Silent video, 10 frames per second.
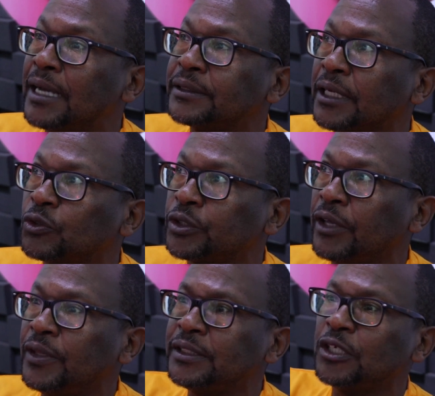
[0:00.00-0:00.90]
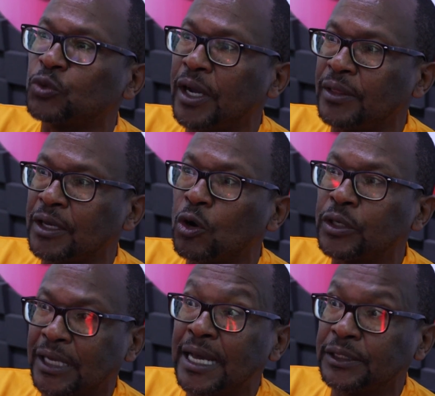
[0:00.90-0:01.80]
answer to say this is why they
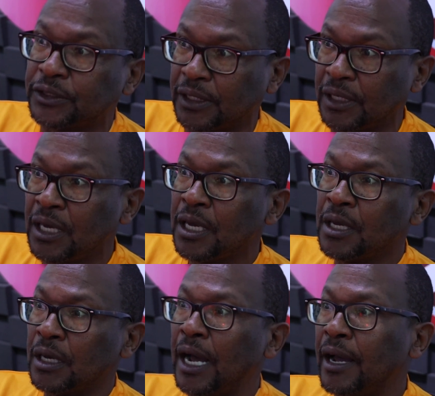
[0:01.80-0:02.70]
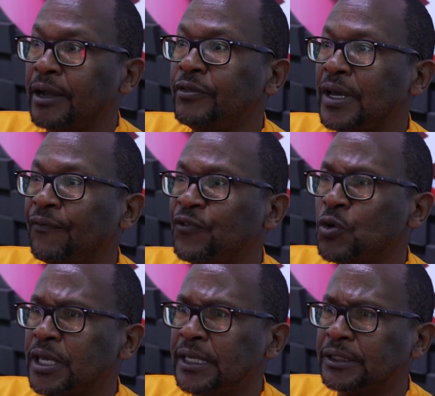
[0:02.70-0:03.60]
got cancer. And there are few
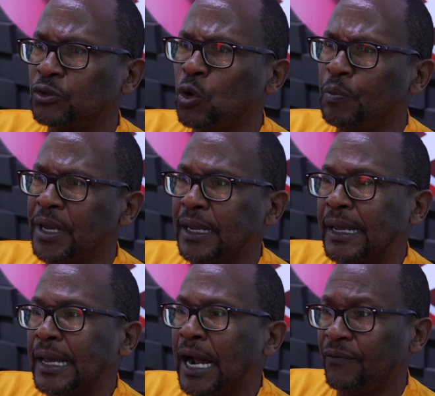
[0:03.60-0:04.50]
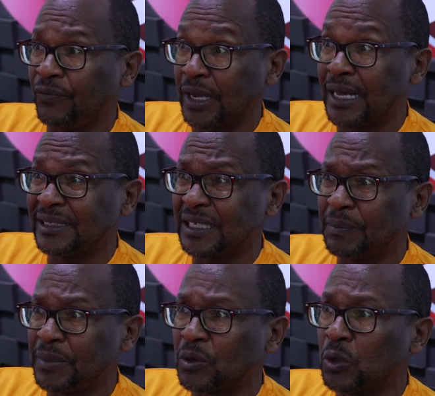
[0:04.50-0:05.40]
kids who may have cancer
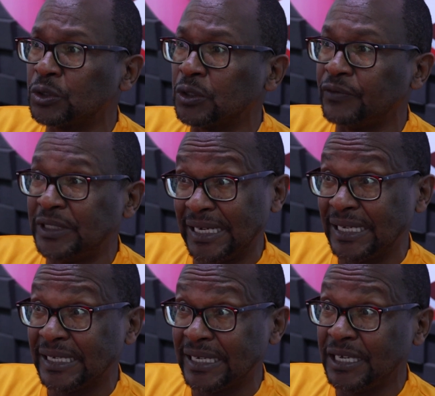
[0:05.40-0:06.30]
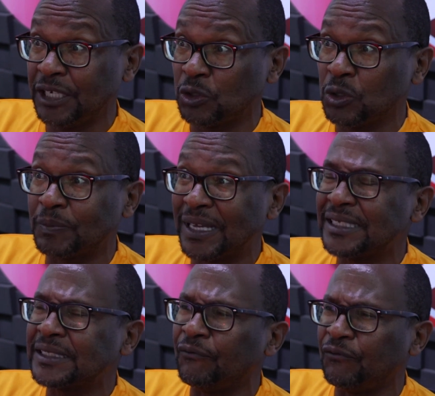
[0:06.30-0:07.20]
because of genetic issues, but
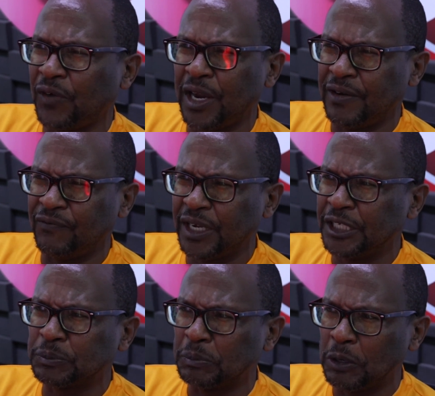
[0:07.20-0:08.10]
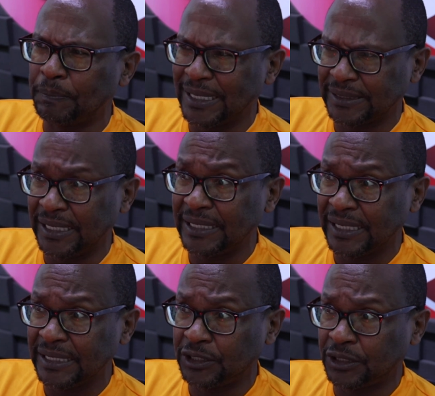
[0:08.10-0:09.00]
that's a very, very small
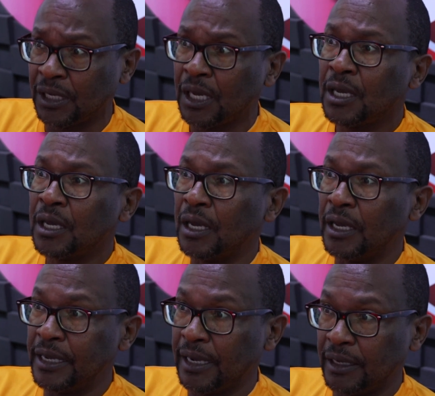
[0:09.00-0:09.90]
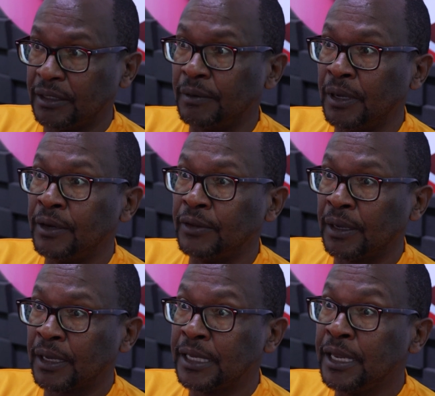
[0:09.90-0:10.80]
percentage. And the
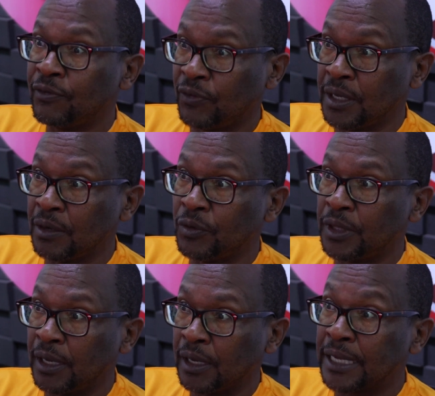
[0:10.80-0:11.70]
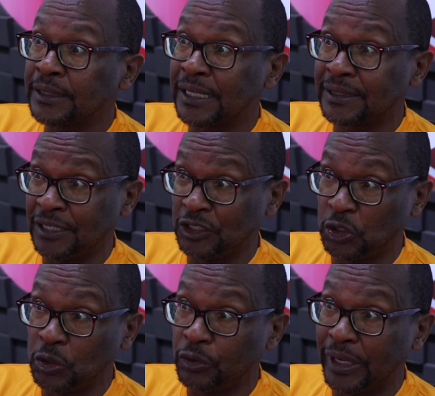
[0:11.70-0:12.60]
key thing with the cancers in
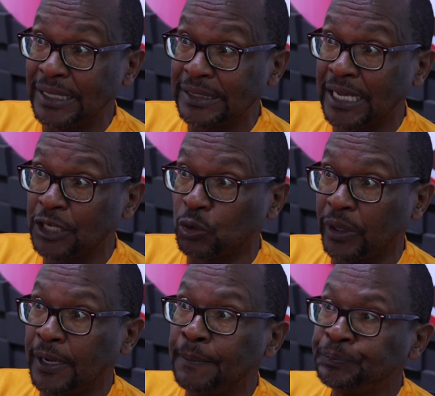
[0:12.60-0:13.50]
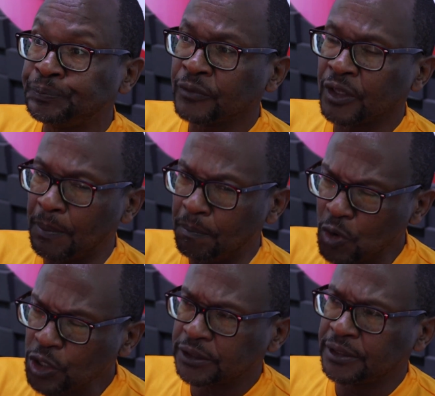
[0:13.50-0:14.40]
children is actually
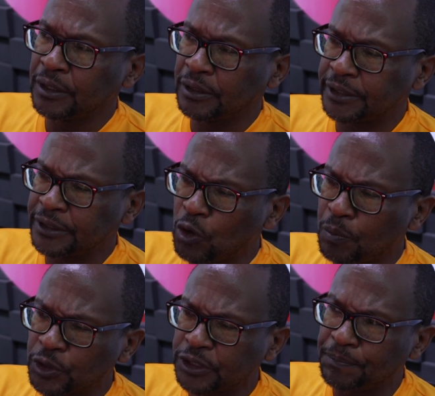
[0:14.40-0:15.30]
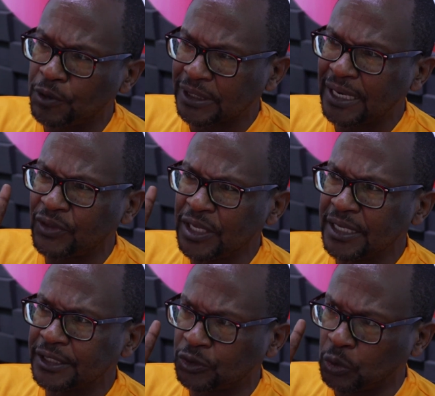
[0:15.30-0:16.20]
the single most important thing
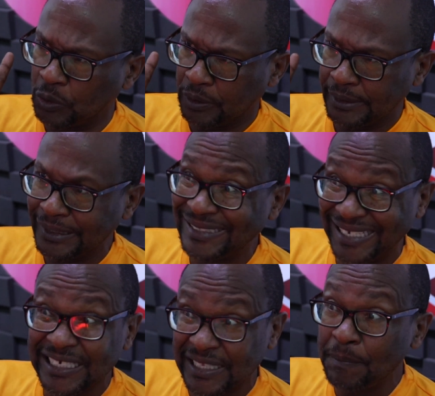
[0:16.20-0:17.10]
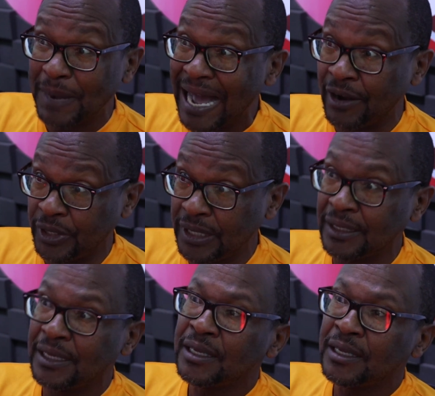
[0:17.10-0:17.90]
is to detect them early